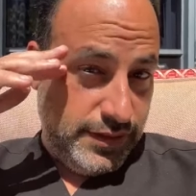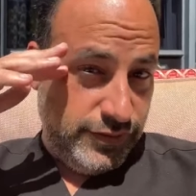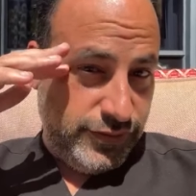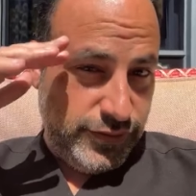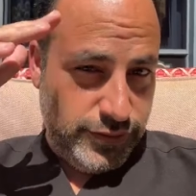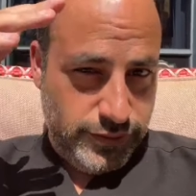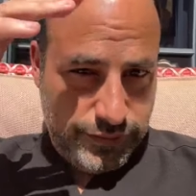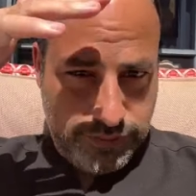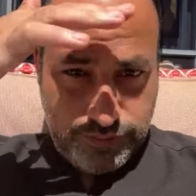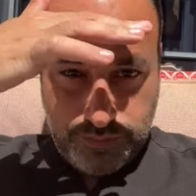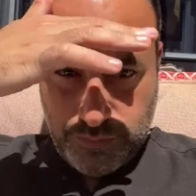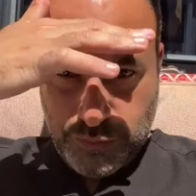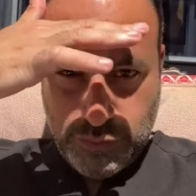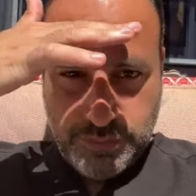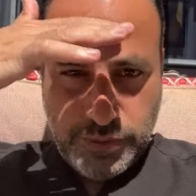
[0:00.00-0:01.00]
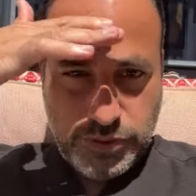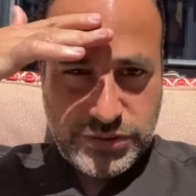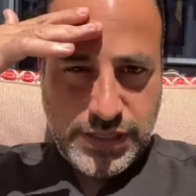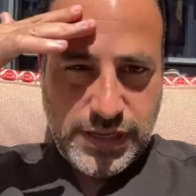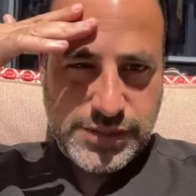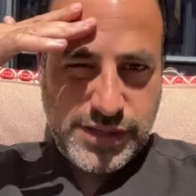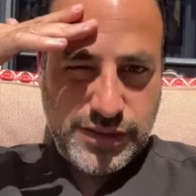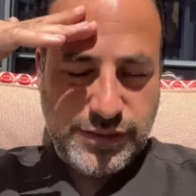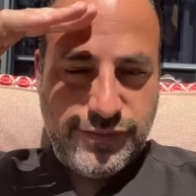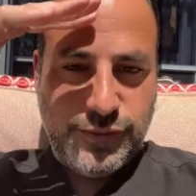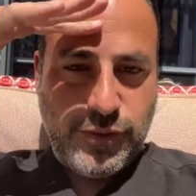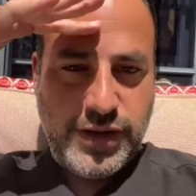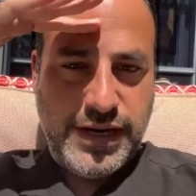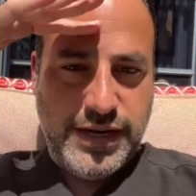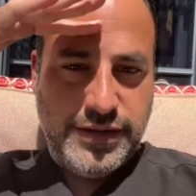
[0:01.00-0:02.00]
If you do Botox on the
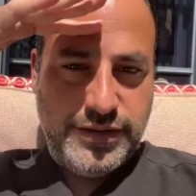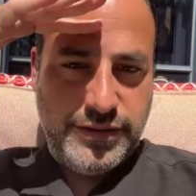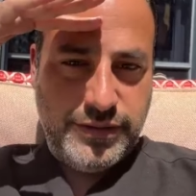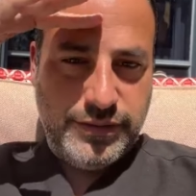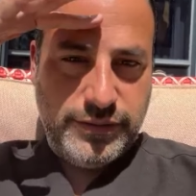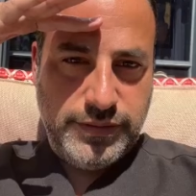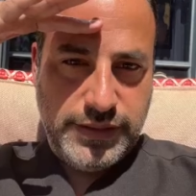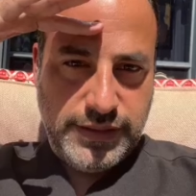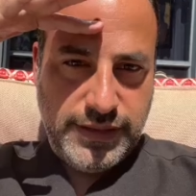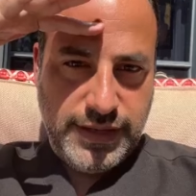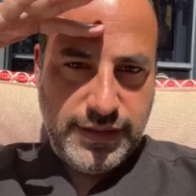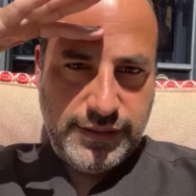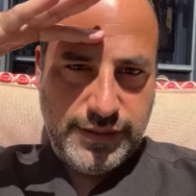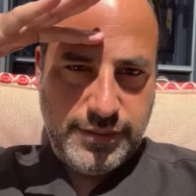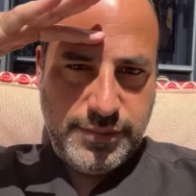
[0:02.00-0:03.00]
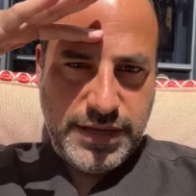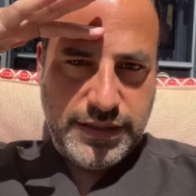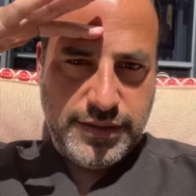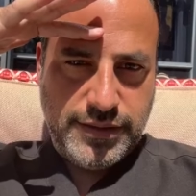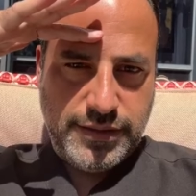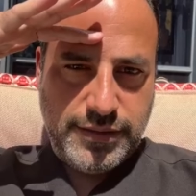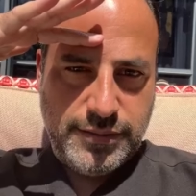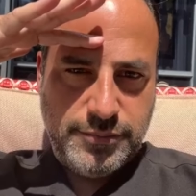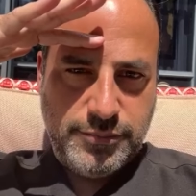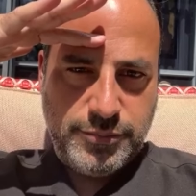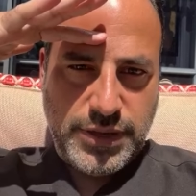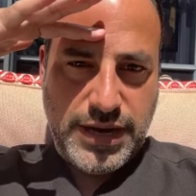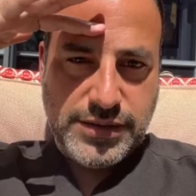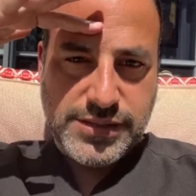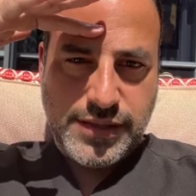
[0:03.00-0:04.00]
forehead, you inherently make your
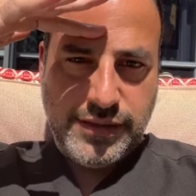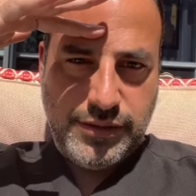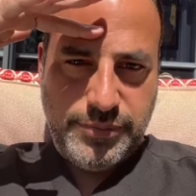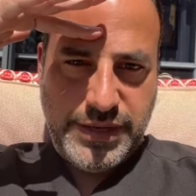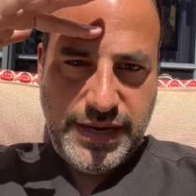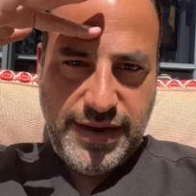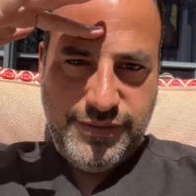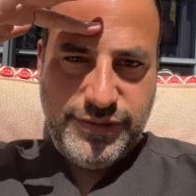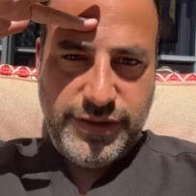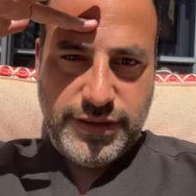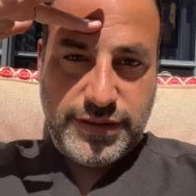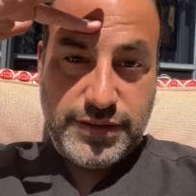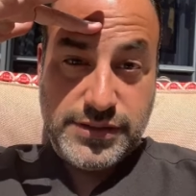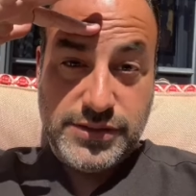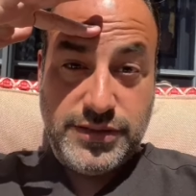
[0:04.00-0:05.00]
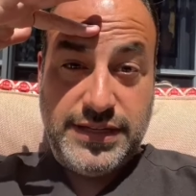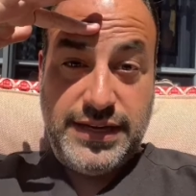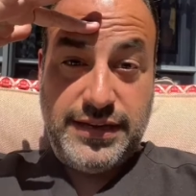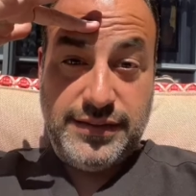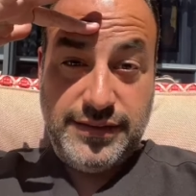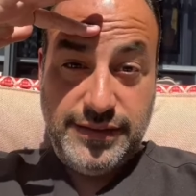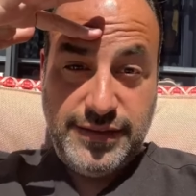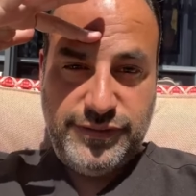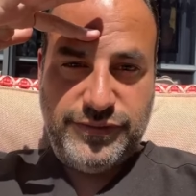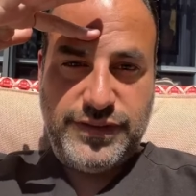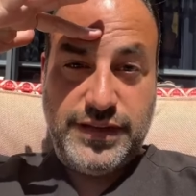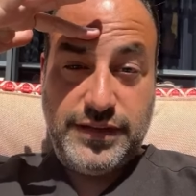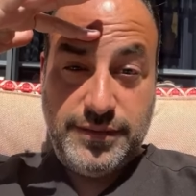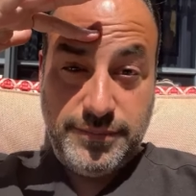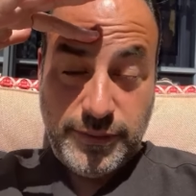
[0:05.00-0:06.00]
brows a little bit heavier because you can't
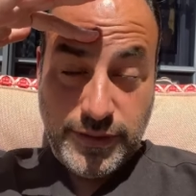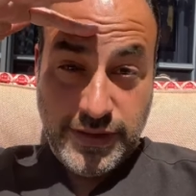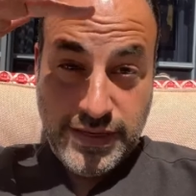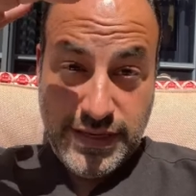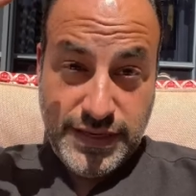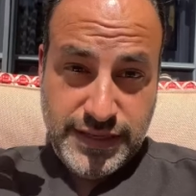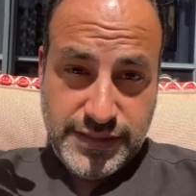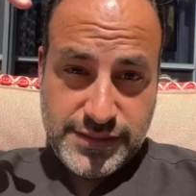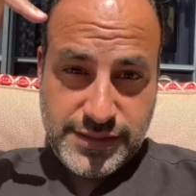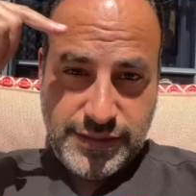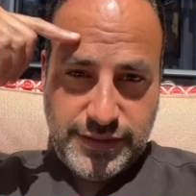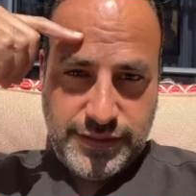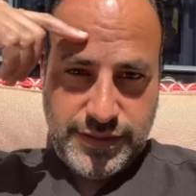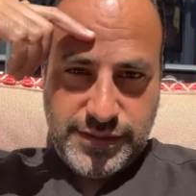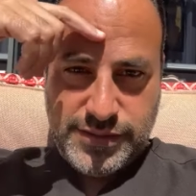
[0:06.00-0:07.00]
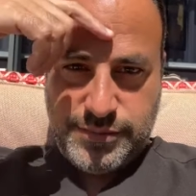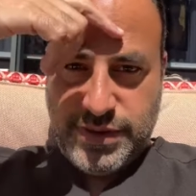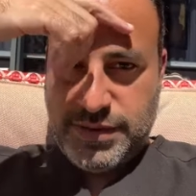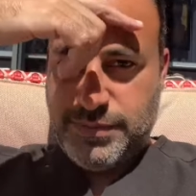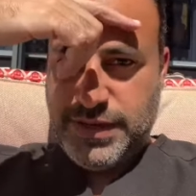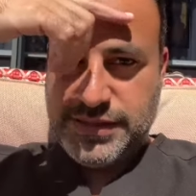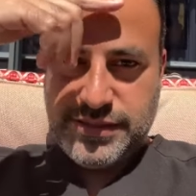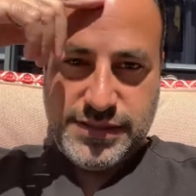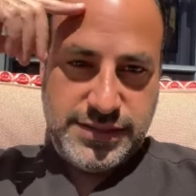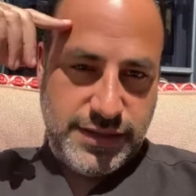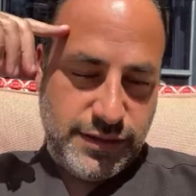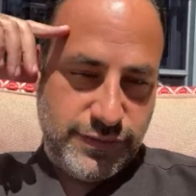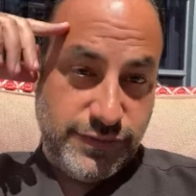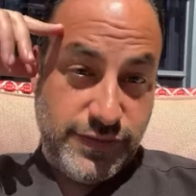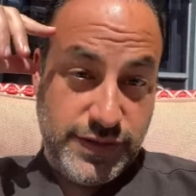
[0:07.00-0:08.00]
lift anymore. So these are my muscles
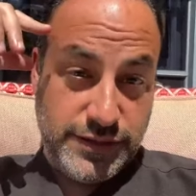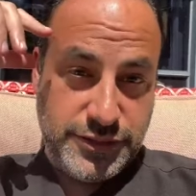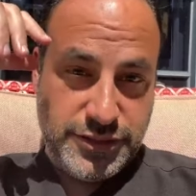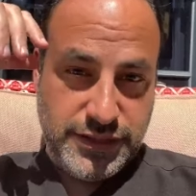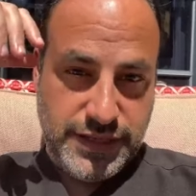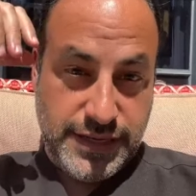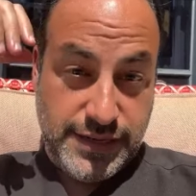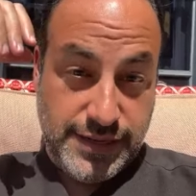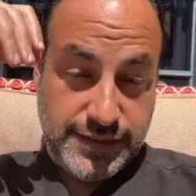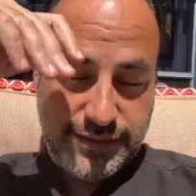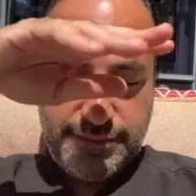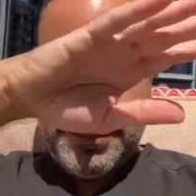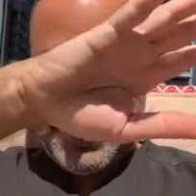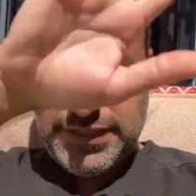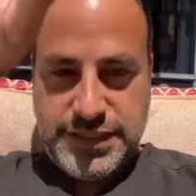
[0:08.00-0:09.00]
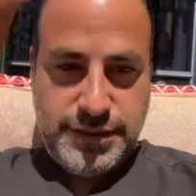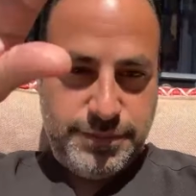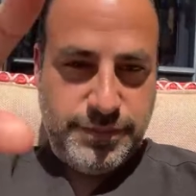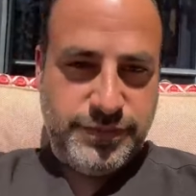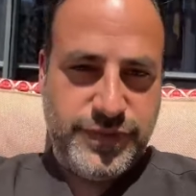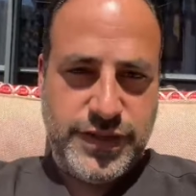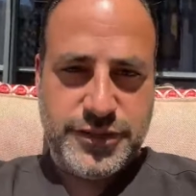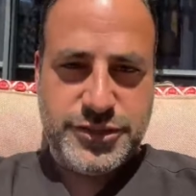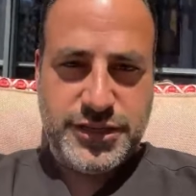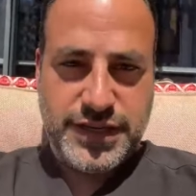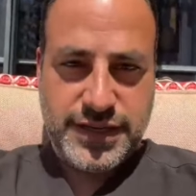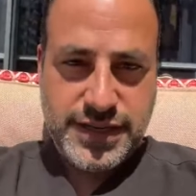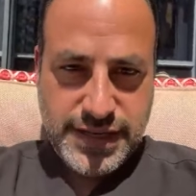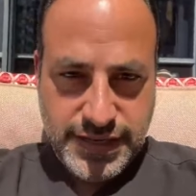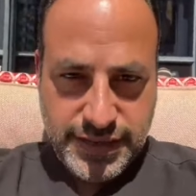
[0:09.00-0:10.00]
that are functioning. I like them, keep them
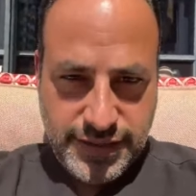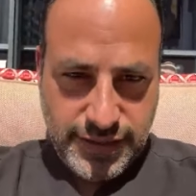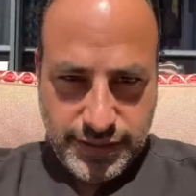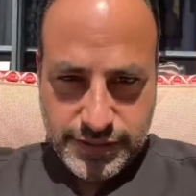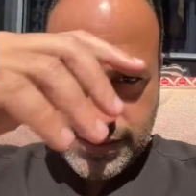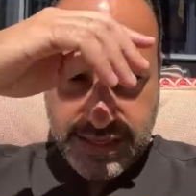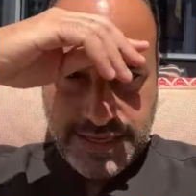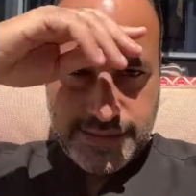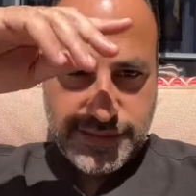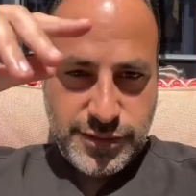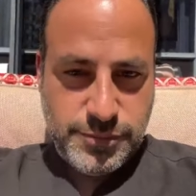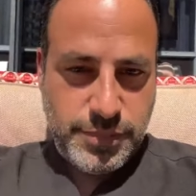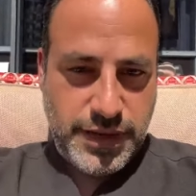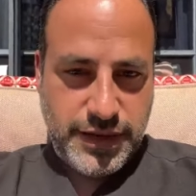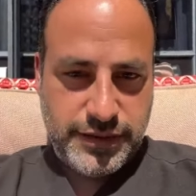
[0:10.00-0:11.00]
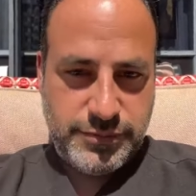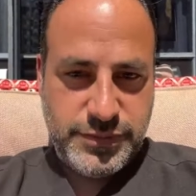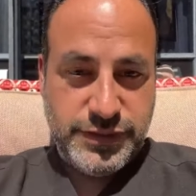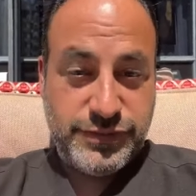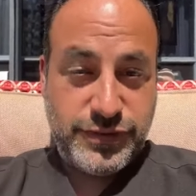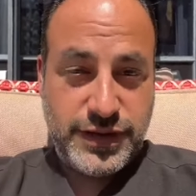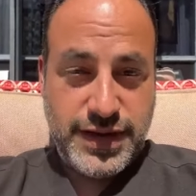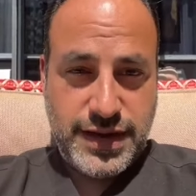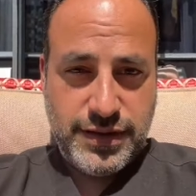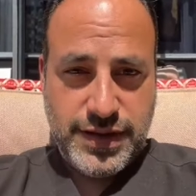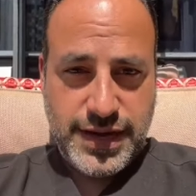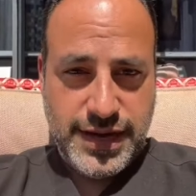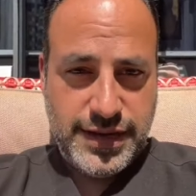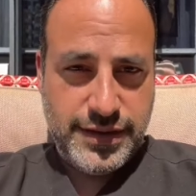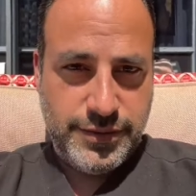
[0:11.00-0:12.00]
functioning, and those lines don't bother me for
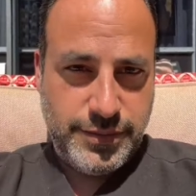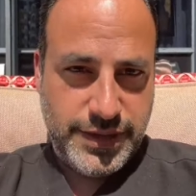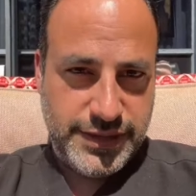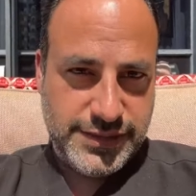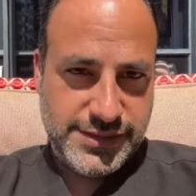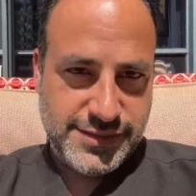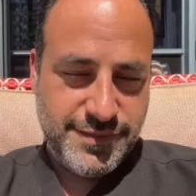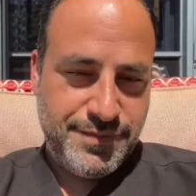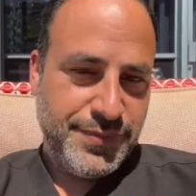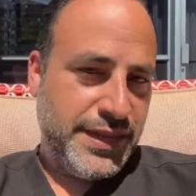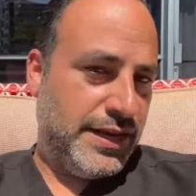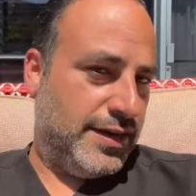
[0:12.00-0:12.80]
now anyways.